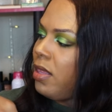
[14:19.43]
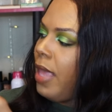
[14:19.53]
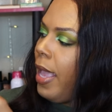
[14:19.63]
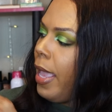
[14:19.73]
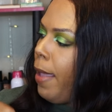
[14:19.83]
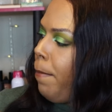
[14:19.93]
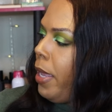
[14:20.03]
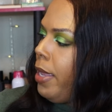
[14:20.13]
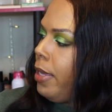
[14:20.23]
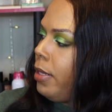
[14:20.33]
They got
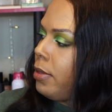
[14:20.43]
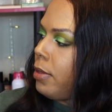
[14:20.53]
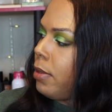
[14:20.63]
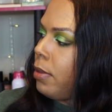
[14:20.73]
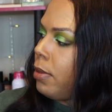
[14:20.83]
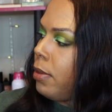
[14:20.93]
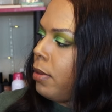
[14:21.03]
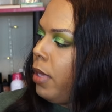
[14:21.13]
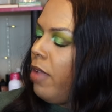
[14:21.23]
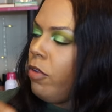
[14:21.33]
pinks.
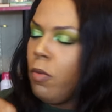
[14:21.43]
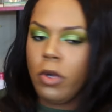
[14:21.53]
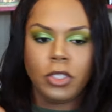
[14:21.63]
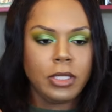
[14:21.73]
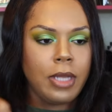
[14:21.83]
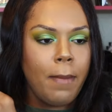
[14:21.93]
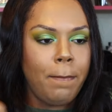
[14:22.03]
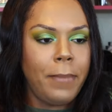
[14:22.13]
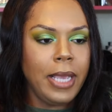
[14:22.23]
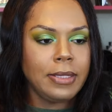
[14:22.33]
If you want just
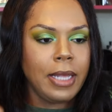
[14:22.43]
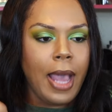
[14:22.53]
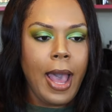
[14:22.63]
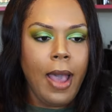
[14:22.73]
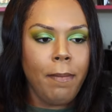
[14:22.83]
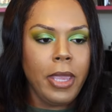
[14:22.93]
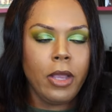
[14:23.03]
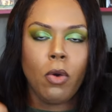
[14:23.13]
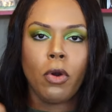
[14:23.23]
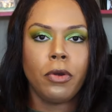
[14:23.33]
a basic hot
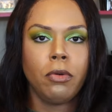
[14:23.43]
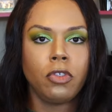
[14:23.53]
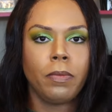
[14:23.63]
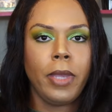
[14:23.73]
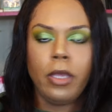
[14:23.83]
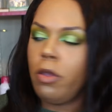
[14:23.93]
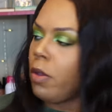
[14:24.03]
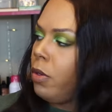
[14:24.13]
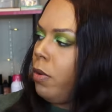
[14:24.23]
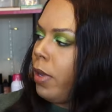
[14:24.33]
pink or neutral pink, you
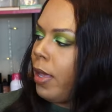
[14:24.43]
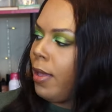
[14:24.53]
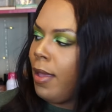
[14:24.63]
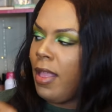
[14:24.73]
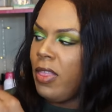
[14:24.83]
can do that.